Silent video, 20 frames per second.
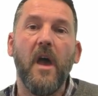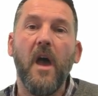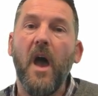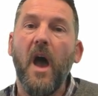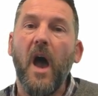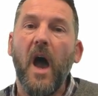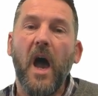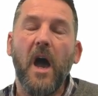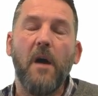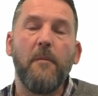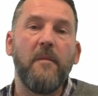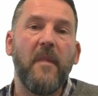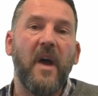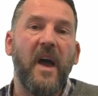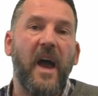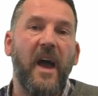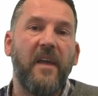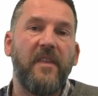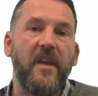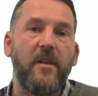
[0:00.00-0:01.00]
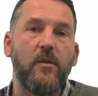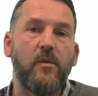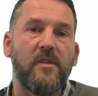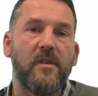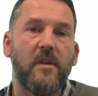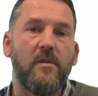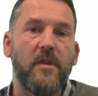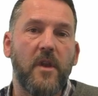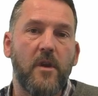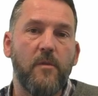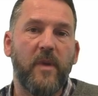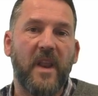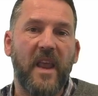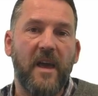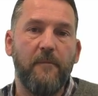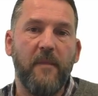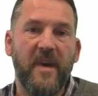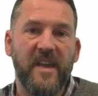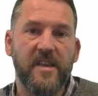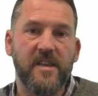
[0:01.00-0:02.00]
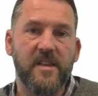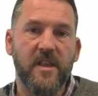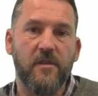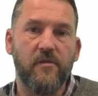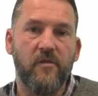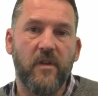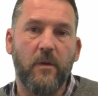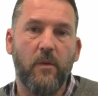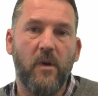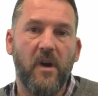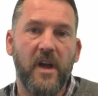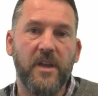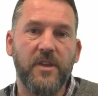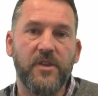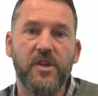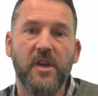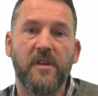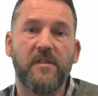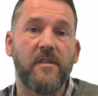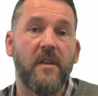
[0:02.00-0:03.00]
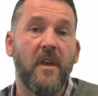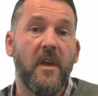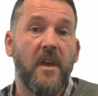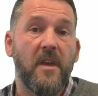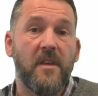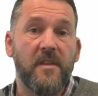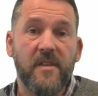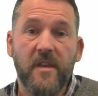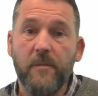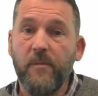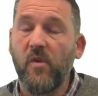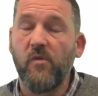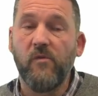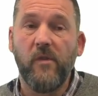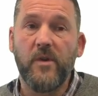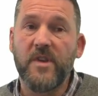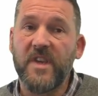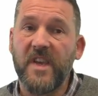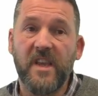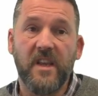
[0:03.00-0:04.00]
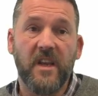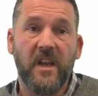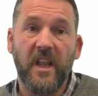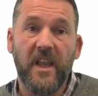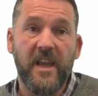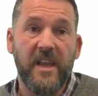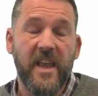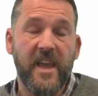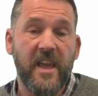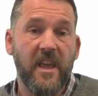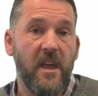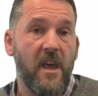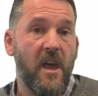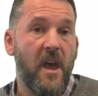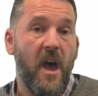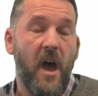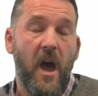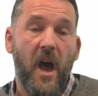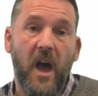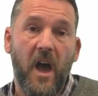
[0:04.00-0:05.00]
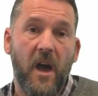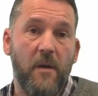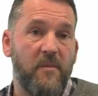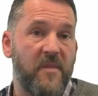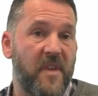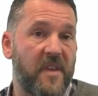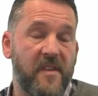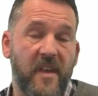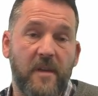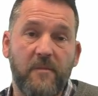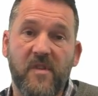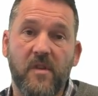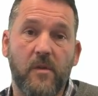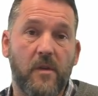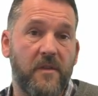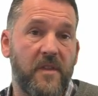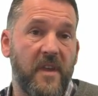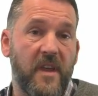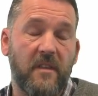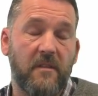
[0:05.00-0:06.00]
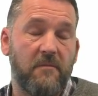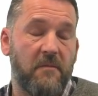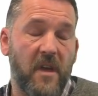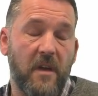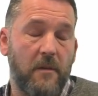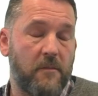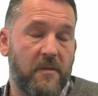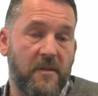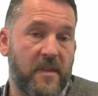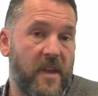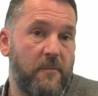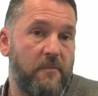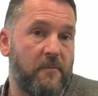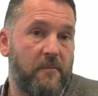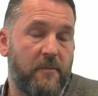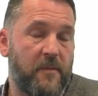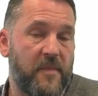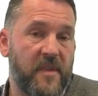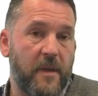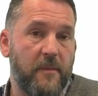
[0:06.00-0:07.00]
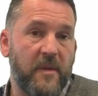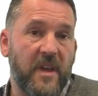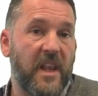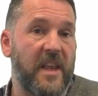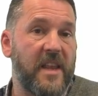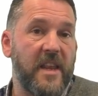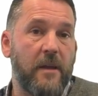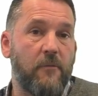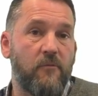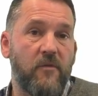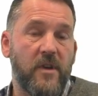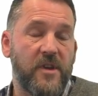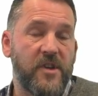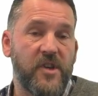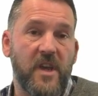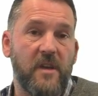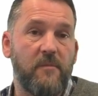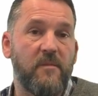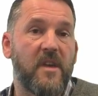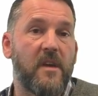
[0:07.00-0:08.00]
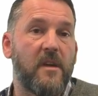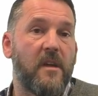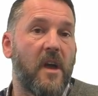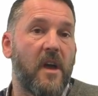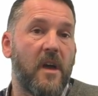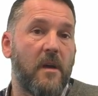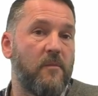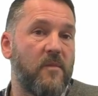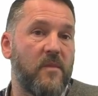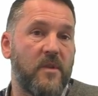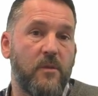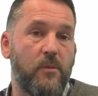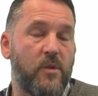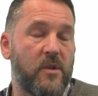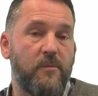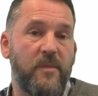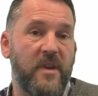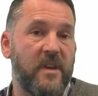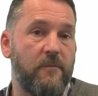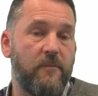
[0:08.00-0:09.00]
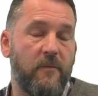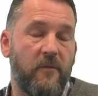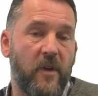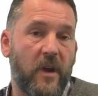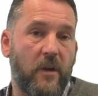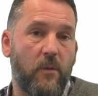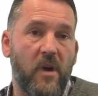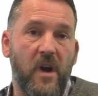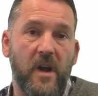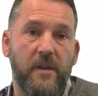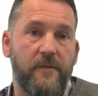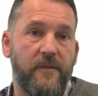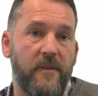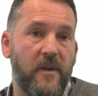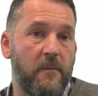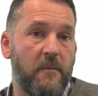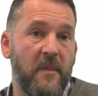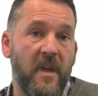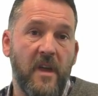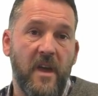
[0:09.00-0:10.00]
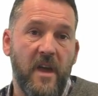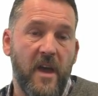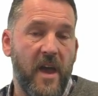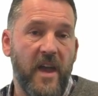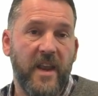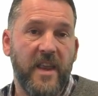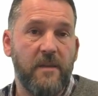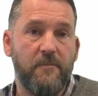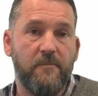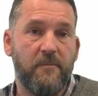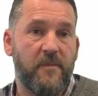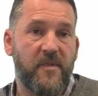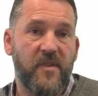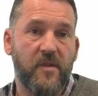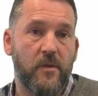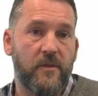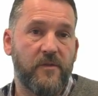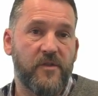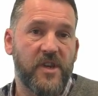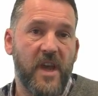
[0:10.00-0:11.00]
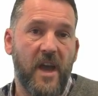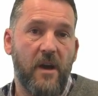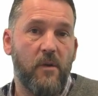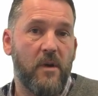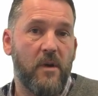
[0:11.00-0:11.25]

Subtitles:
And then also no planned maintenance required, just simple routine cleaning. The same sort of thing, same cleaning regime that would be required for any sort of shower